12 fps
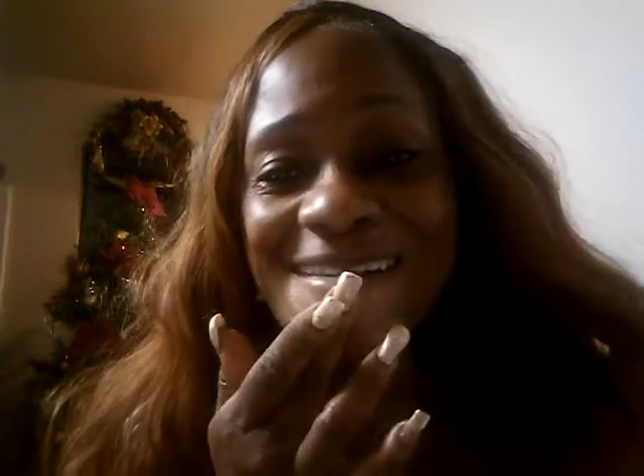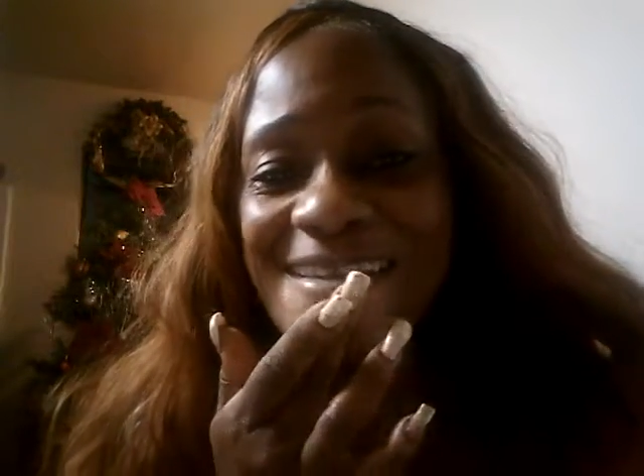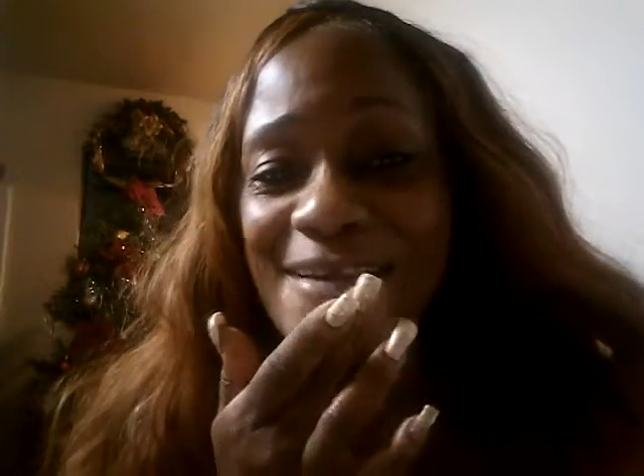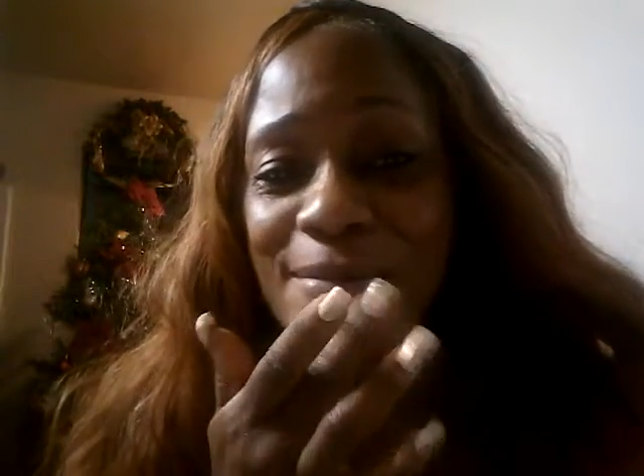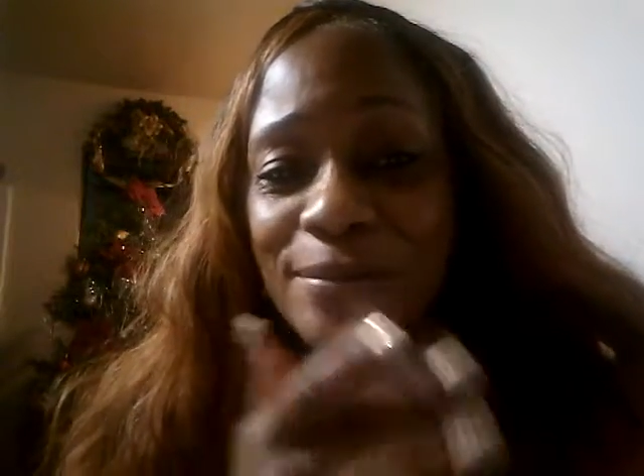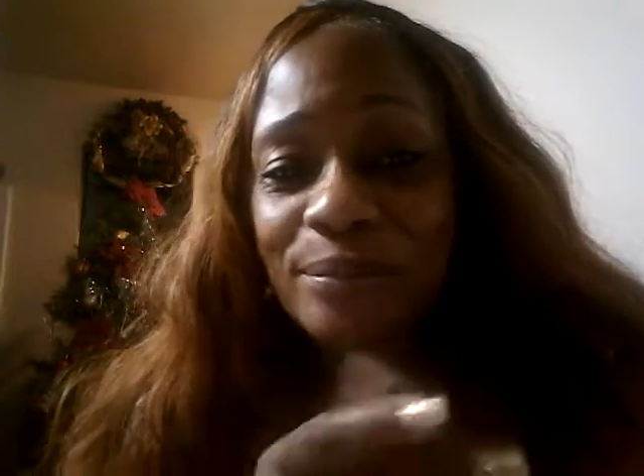
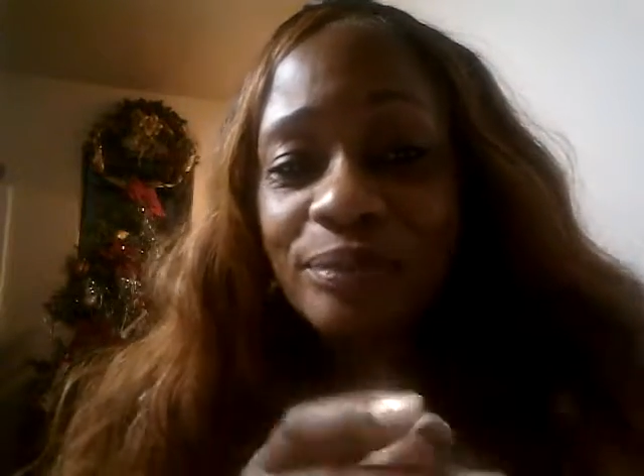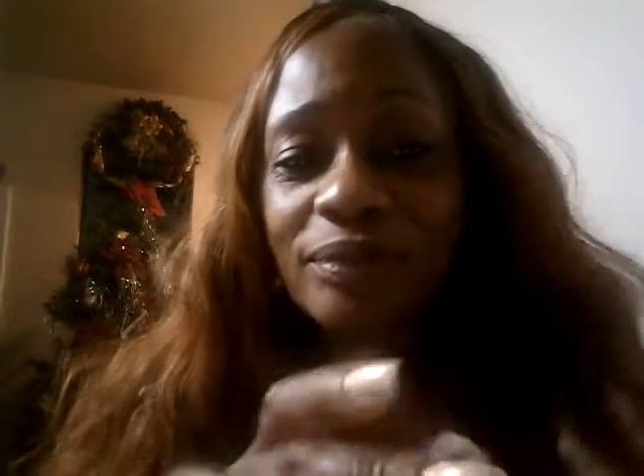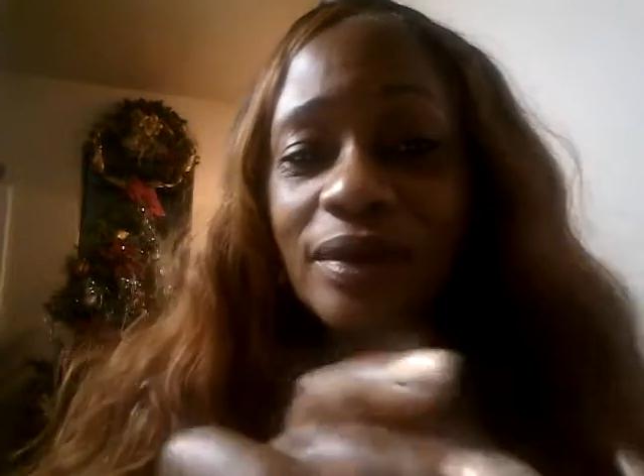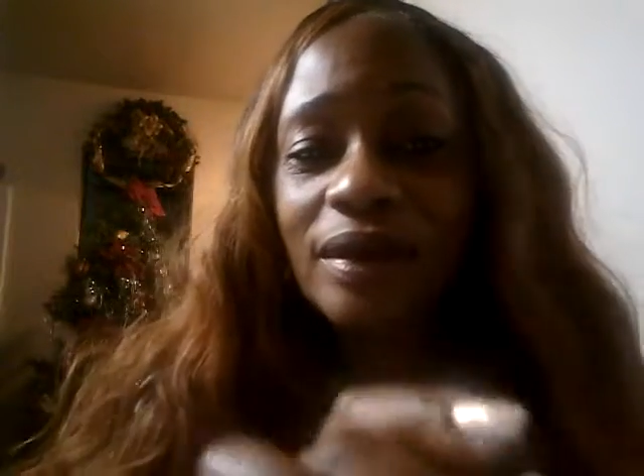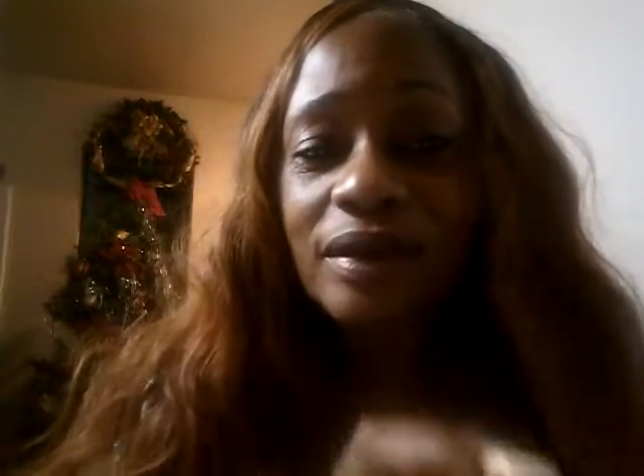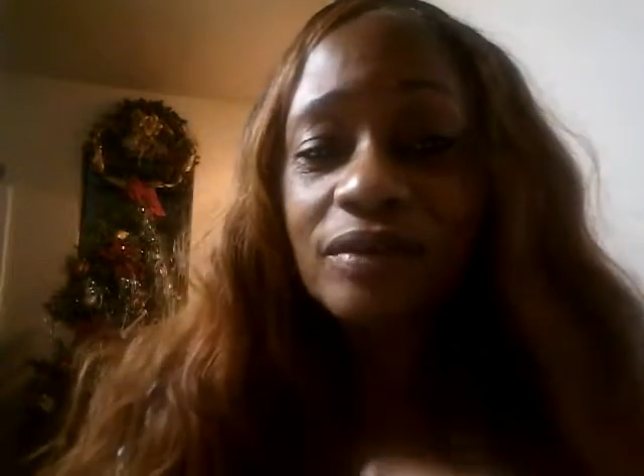So,
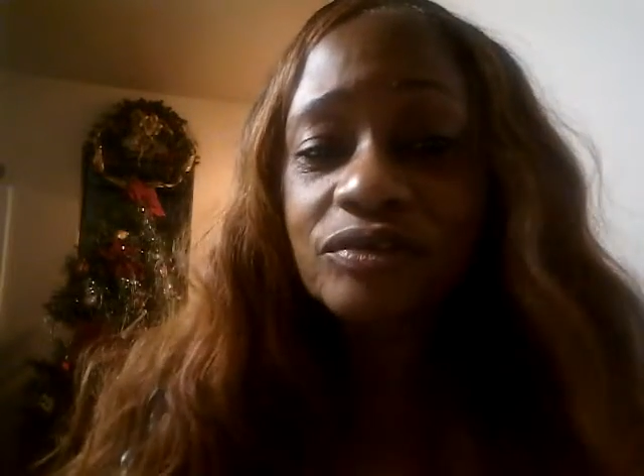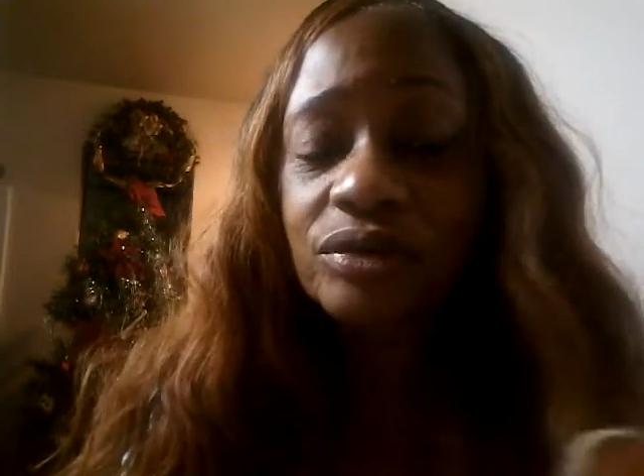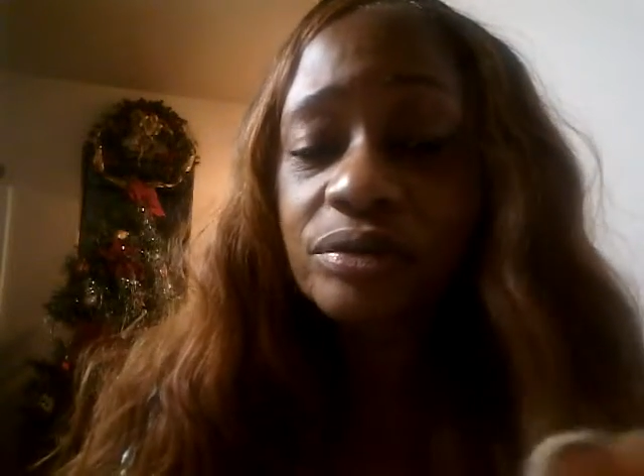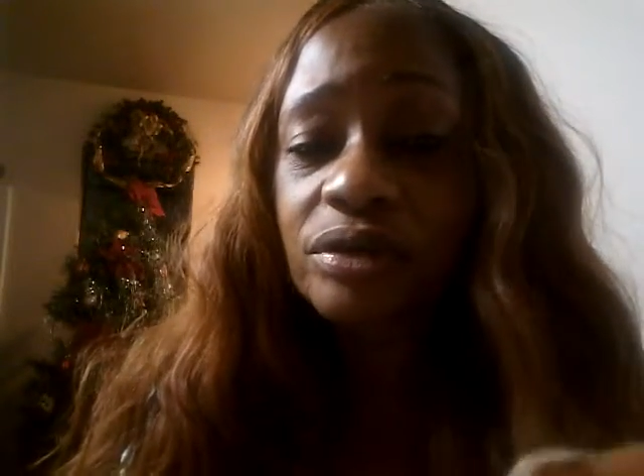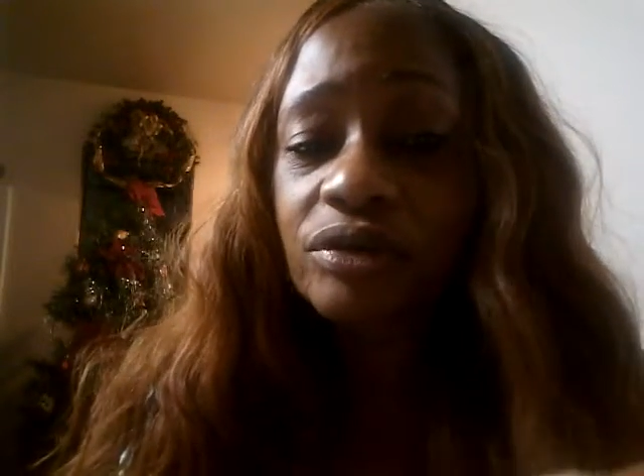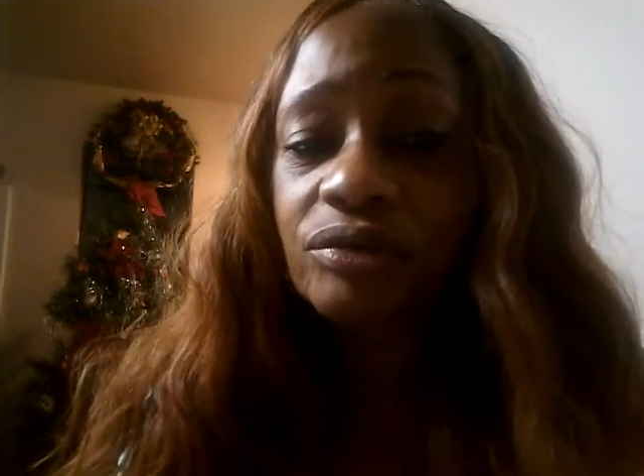I have certain